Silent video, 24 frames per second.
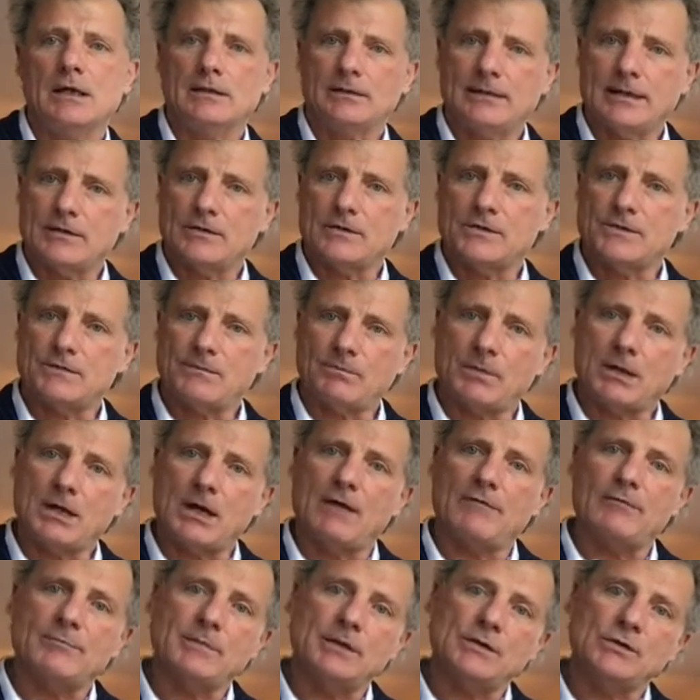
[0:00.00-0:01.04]
leaders from
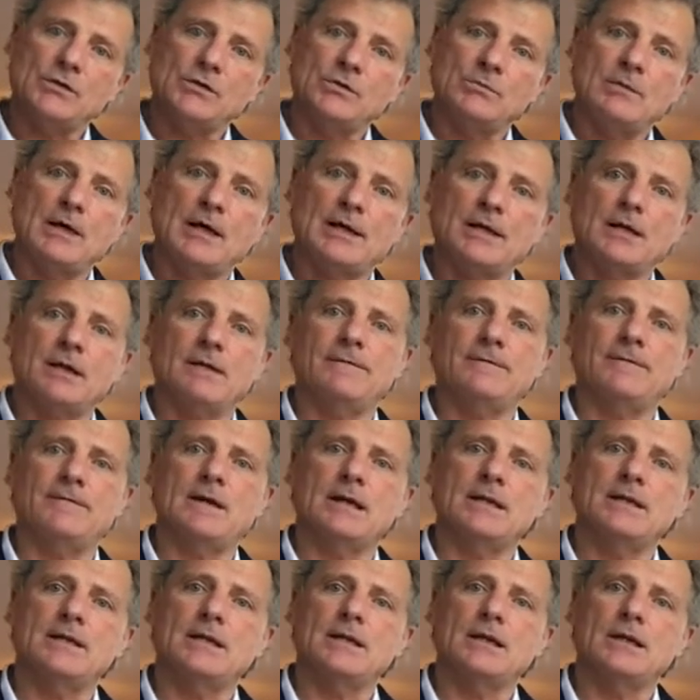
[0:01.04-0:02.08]
government who might have
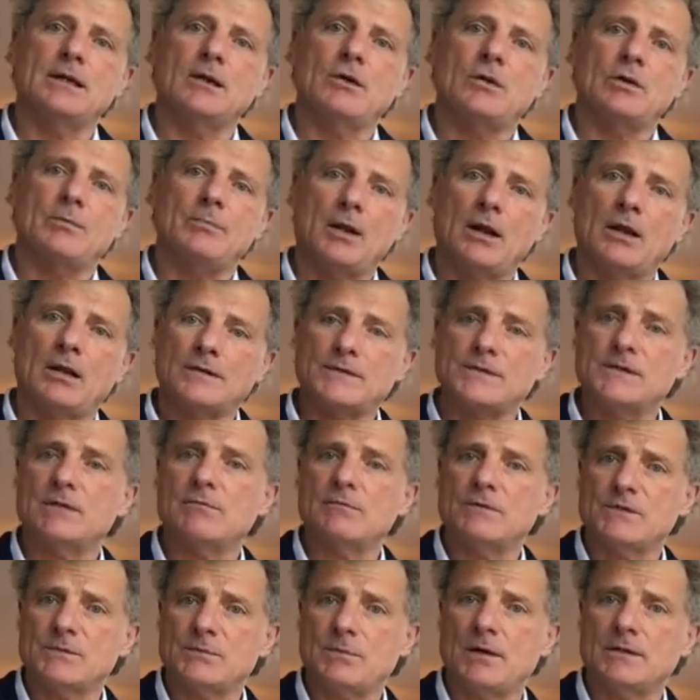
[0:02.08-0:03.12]
funding or policy
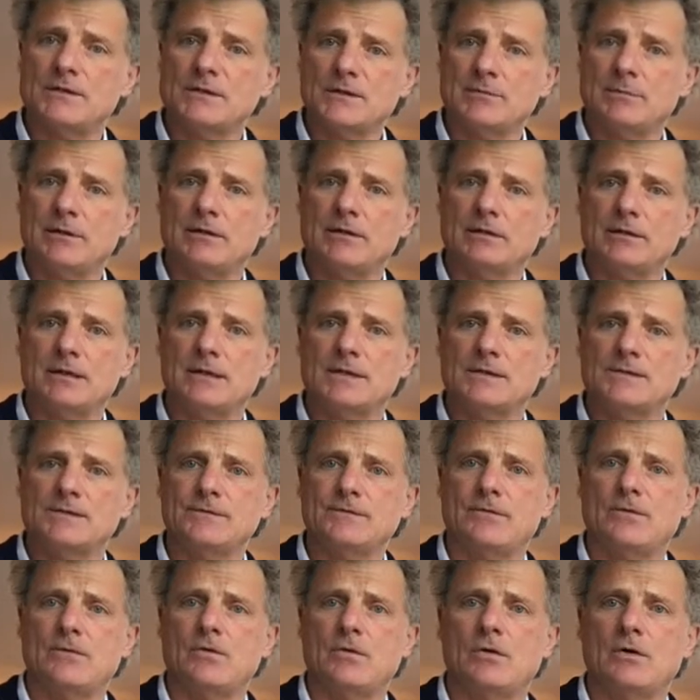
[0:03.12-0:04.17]
responsibilities
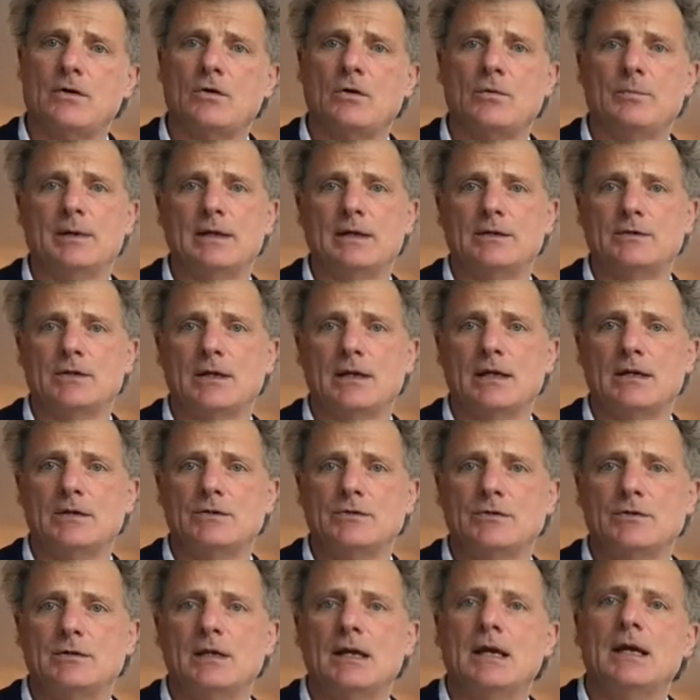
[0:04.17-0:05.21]
for open
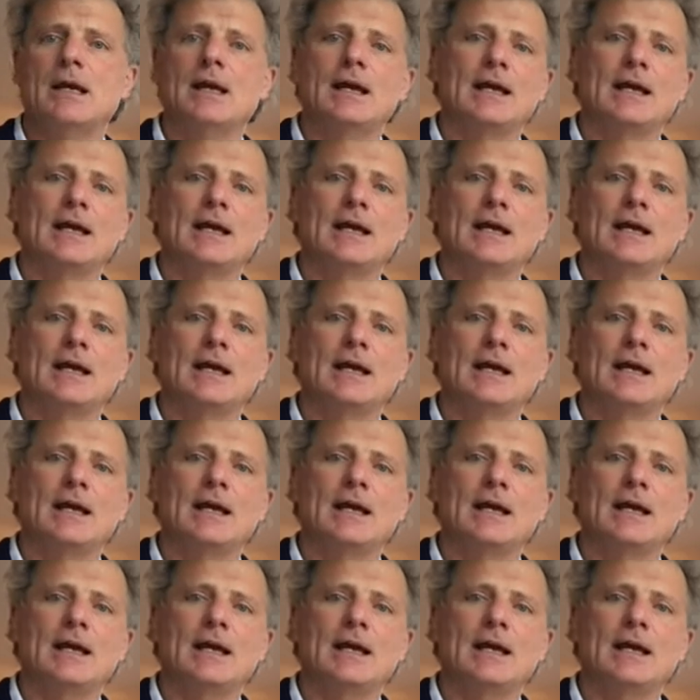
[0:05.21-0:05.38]
education,